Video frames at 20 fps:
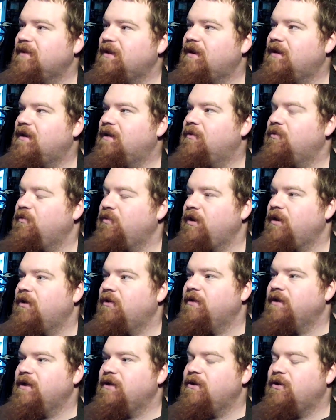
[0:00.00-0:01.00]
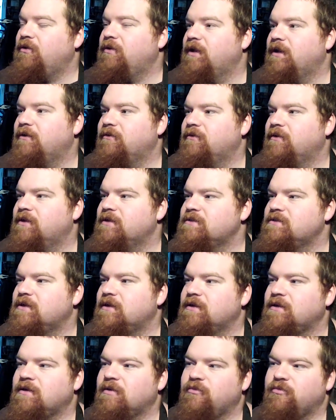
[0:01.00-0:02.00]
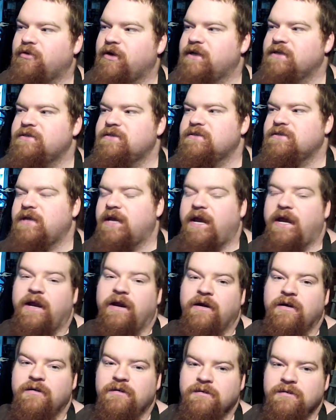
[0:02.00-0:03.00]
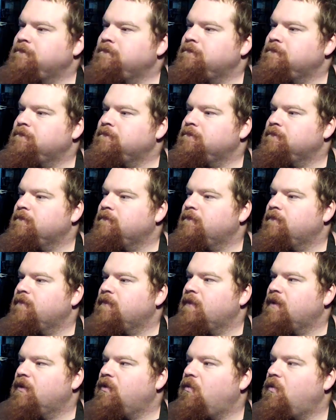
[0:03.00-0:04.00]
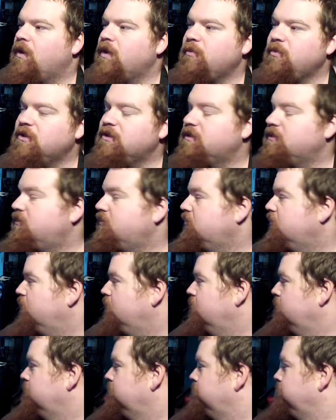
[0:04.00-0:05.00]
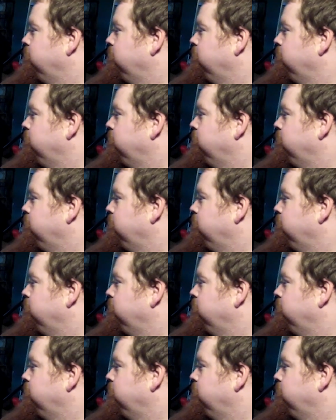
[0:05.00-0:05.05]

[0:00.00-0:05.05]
Um, we already know that it runs on compressed air. What I'm going to do,